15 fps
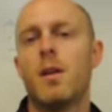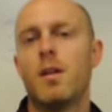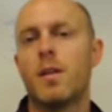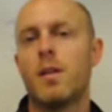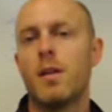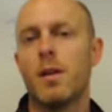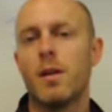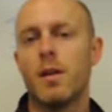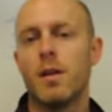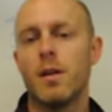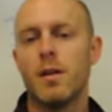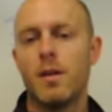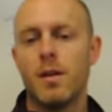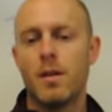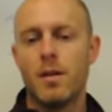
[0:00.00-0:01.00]

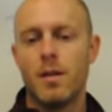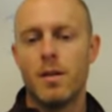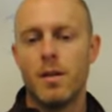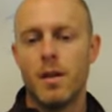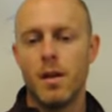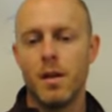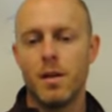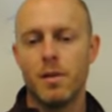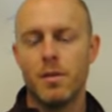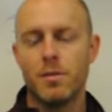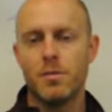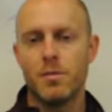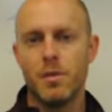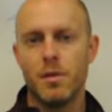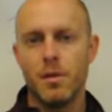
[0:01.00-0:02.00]
They have
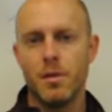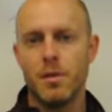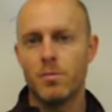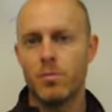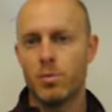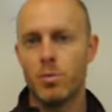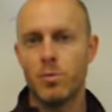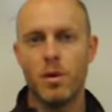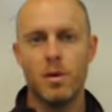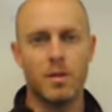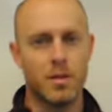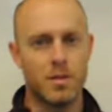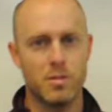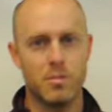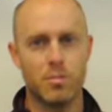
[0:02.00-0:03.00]
improved, I
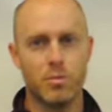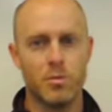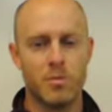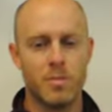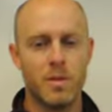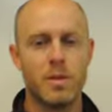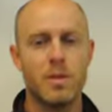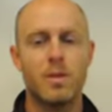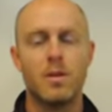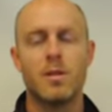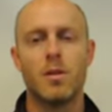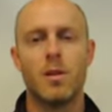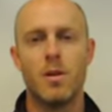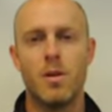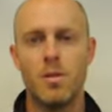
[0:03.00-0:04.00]
think it's improvement
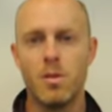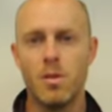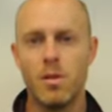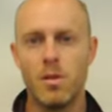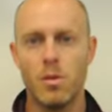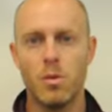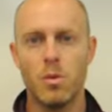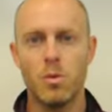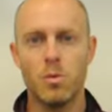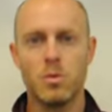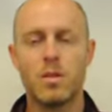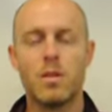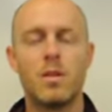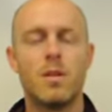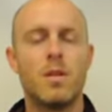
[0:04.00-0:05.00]
on the
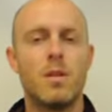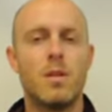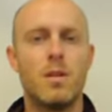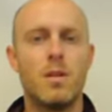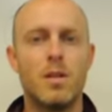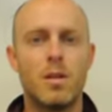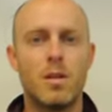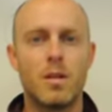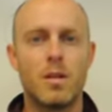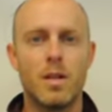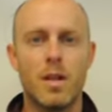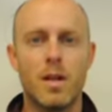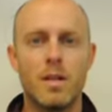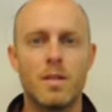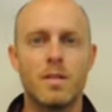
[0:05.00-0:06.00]
old
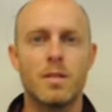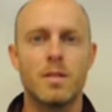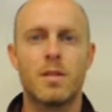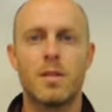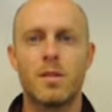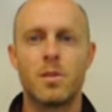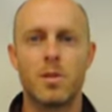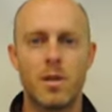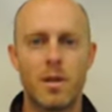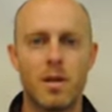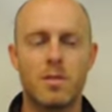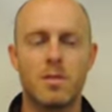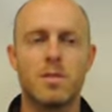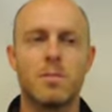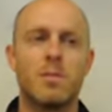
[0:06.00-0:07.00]
class. They took
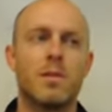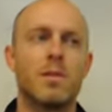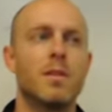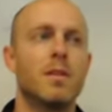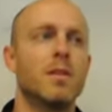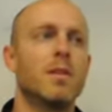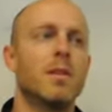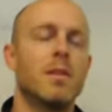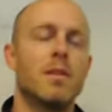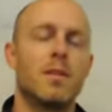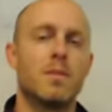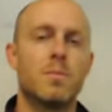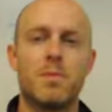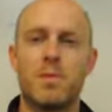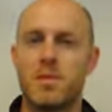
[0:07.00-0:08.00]
out some of the
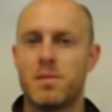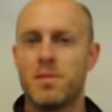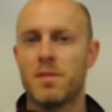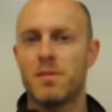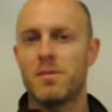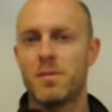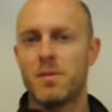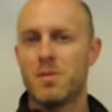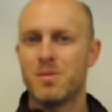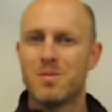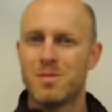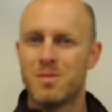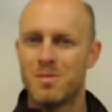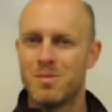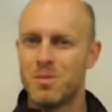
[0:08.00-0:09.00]
stuff you don't
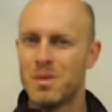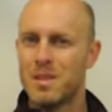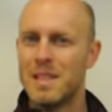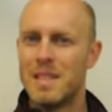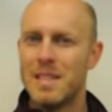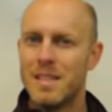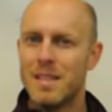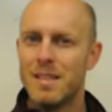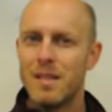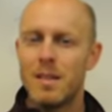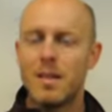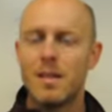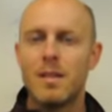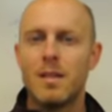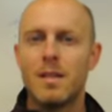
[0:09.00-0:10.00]
really need,
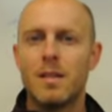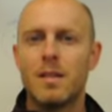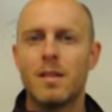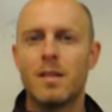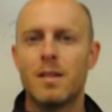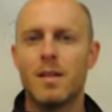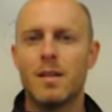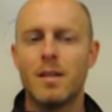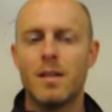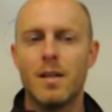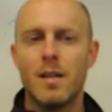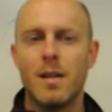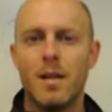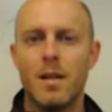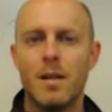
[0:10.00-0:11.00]

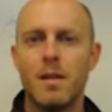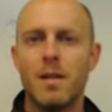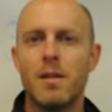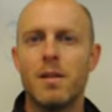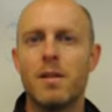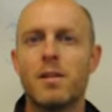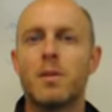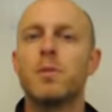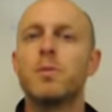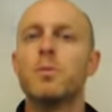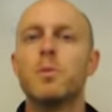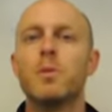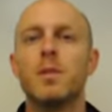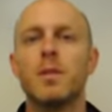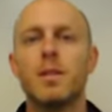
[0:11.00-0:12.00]
and they
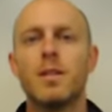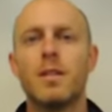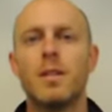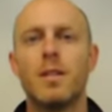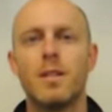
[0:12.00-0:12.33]
included